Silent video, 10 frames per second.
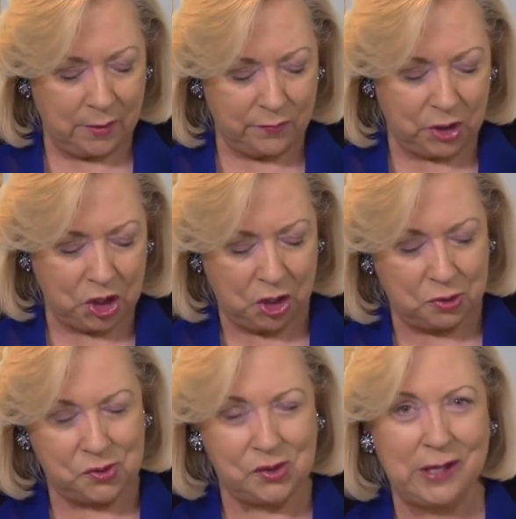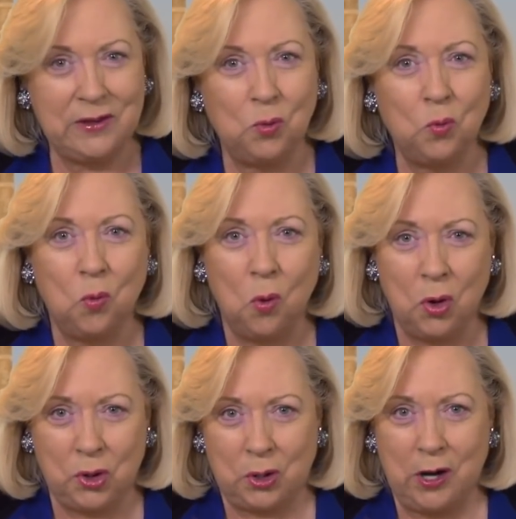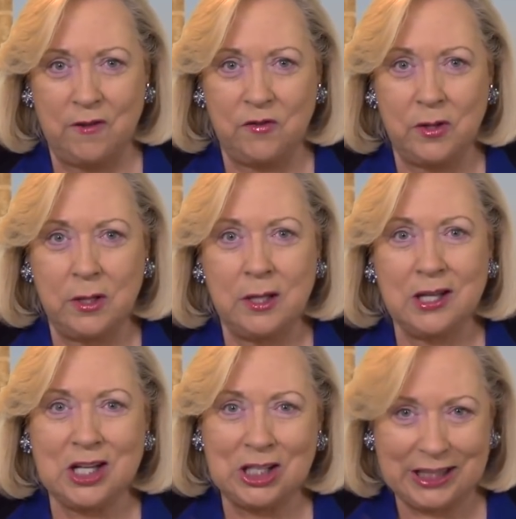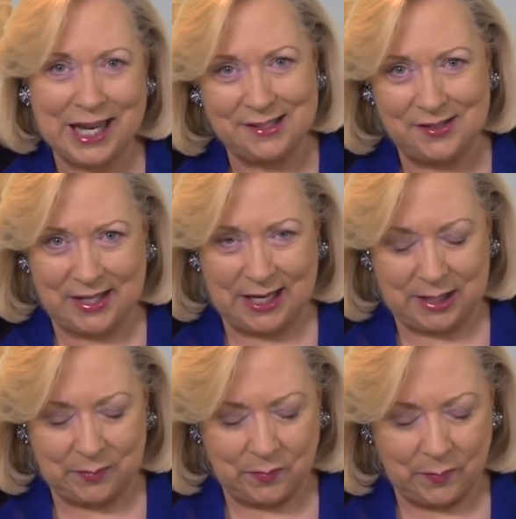for use in the water of cleansing.